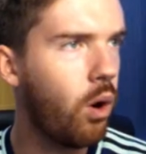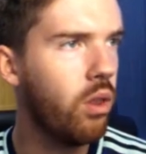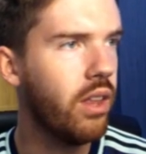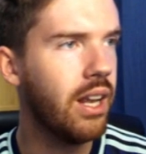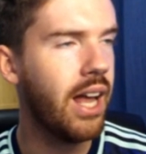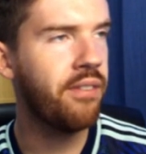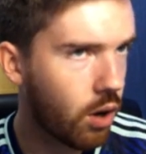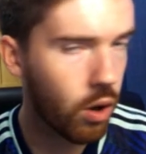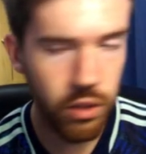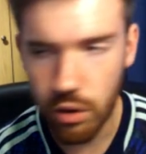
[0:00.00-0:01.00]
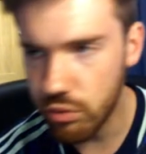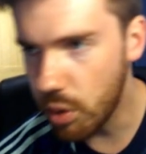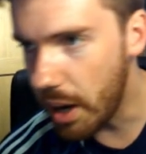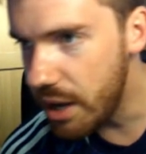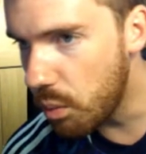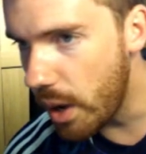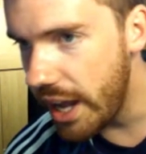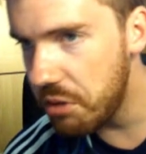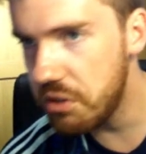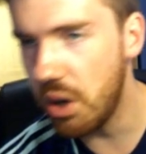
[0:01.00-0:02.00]
on the left. On the right
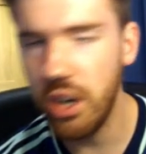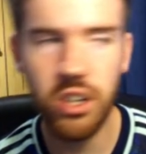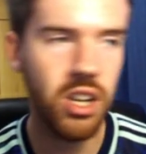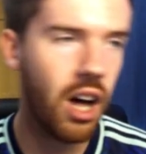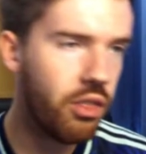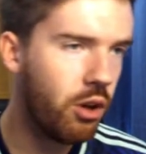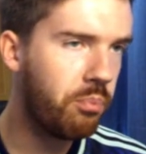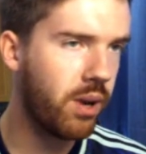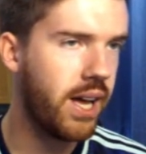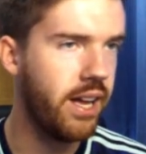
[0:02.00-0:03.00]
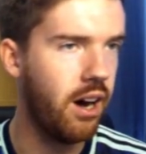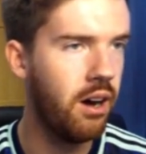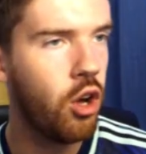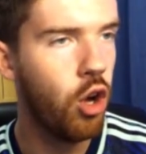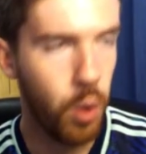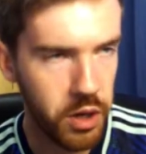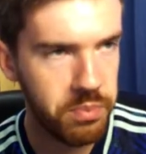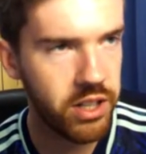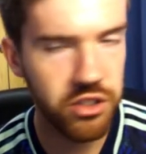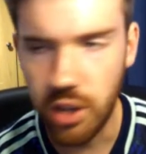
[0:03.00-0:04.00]
wing, we've got another player who has
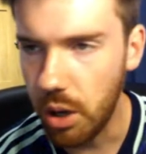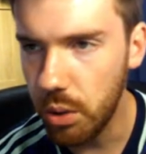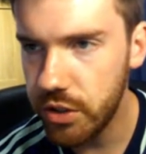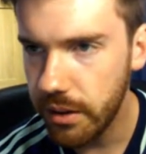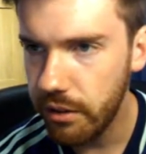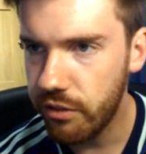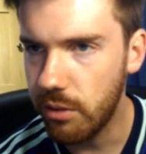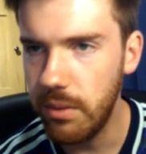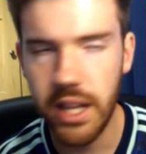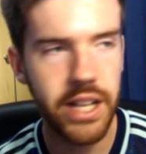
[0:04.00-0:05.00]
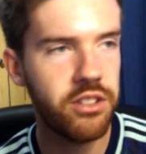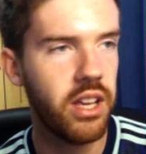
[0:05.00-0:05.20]
been sold from Leeds